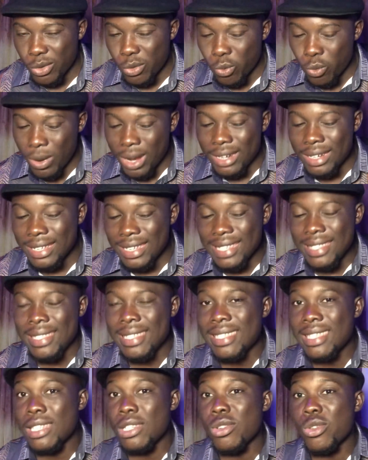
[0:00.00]
when it
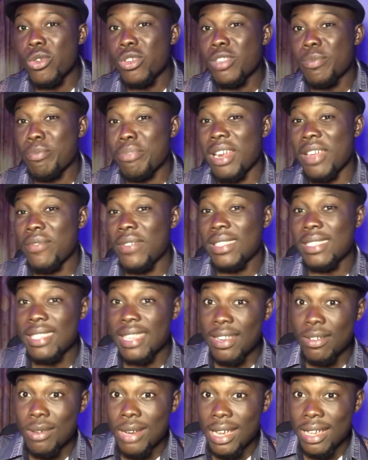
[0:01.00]
is in those private
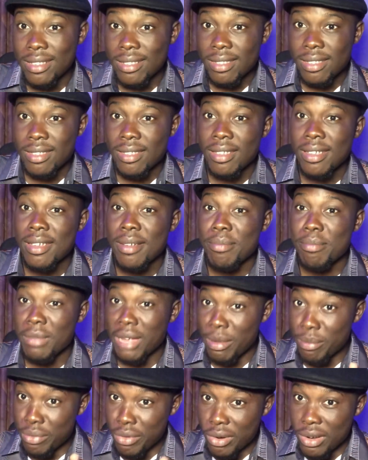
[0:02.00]
areas,
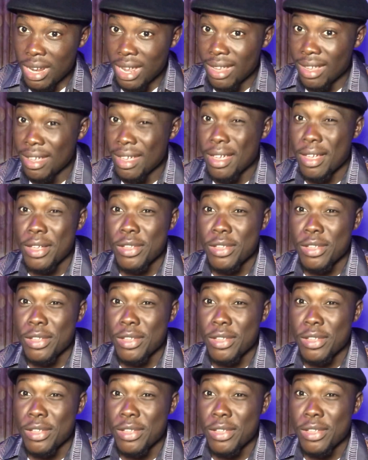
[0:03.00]
my brother,